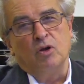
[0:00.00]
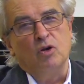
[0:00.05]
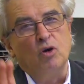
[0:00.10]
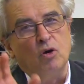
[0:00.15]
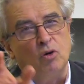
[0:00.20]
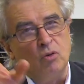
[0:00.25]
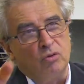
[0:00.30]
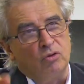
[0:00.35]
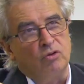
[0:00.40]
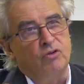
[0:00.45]

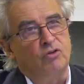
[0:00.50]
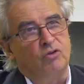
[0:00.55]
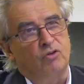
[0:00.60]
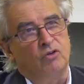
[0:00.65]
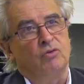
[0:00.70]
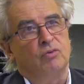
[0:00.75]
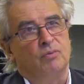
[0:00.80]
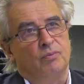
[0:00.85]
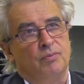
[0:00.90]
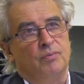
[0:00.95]

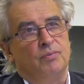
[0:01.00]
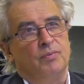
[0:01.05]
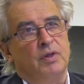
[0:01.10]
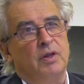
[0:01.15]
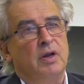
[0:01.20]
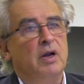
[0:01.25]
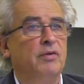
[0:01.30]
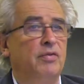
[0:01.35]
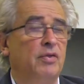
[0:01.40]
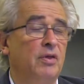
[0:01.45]
goals.
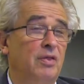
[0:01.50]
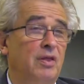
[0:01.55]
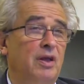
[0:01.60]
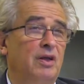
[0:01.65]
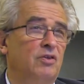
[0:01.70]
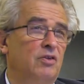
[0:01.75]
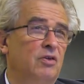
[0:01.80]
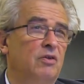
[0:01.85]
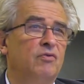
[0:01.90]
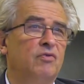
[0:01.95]
And I think
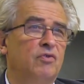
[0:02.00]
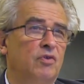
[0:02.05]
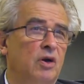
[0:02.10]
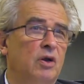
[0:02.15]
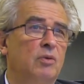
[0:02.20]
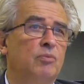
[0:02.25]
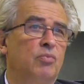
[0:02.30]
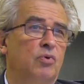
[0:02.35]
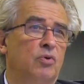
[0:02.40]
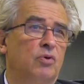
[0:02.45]
that's a
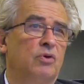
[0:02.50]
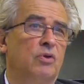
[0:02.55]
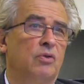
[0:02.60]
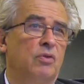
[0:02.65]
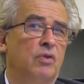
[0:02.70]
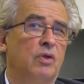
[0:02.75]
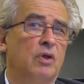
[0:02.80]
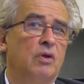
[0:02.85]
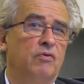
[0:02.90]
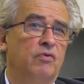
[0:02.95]
very important
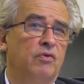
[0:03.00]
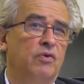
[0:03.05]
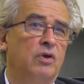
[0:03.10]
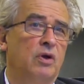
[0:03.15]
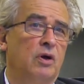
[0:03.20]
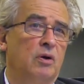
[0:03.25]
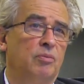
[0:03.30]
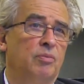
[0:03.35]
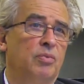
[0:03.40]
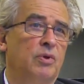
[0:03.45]
thing for
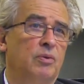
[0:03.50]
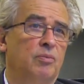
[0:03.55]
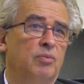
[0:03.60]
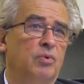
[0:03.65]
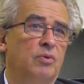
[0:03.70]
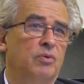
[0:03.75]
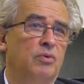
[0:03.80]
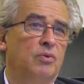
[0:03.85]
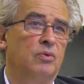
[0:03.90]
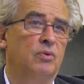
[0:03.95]
young
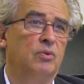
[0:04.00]
people